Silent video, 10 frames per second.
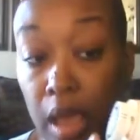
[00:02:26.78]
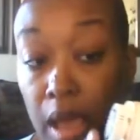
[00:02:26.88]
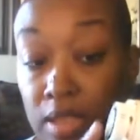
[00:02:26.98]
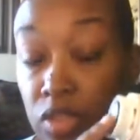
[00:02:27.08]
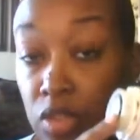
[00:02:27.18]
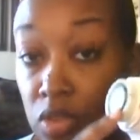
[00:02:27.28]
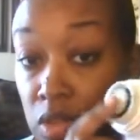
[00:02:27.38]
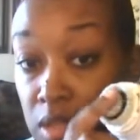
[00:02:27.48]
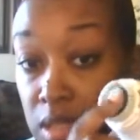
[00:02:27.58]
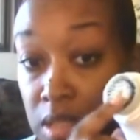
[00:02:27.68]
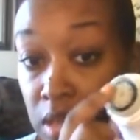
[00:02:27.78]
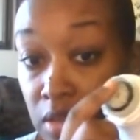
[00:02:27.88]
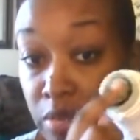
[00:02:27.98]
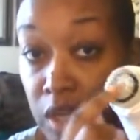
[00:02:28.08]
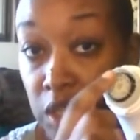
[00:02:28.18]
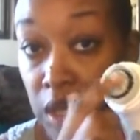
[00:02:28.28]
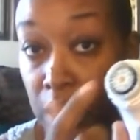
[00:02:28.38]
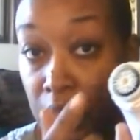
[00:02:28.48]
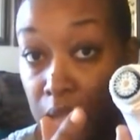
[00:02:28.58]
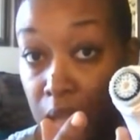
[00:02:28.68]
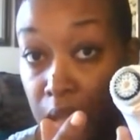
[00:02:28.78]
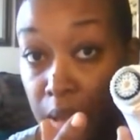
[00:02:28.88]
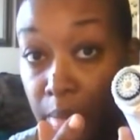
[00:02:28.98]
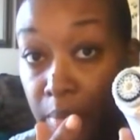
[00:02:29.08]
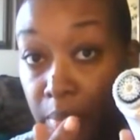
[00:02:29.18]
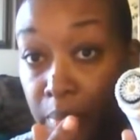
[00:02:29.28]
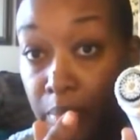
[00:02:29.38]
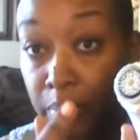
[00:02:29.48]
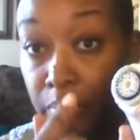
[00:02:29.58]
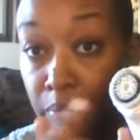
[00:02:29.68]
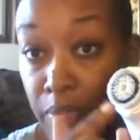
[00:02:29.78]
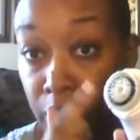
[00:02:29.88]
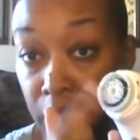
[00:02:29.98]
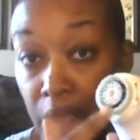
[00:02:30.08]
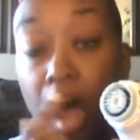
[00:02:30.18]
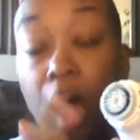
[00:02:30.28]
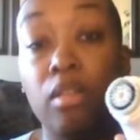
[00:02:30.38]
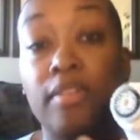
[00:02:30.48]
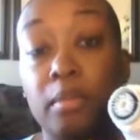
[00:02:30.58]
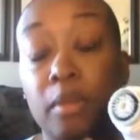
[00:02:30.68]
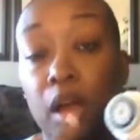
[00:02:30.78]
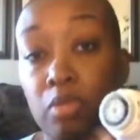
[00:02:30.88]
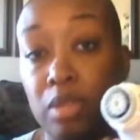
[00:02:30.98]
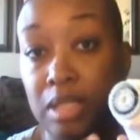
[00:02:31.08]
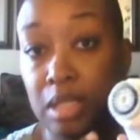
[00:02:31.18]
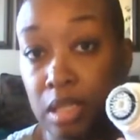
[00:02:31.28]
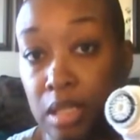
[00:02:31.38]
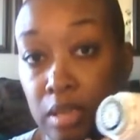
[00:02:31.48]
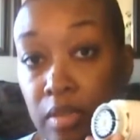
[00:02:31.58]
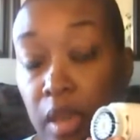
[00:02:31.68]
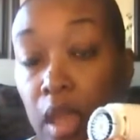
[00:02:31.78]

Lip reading: I still use the sensitive brush head. All of them come with sensitive.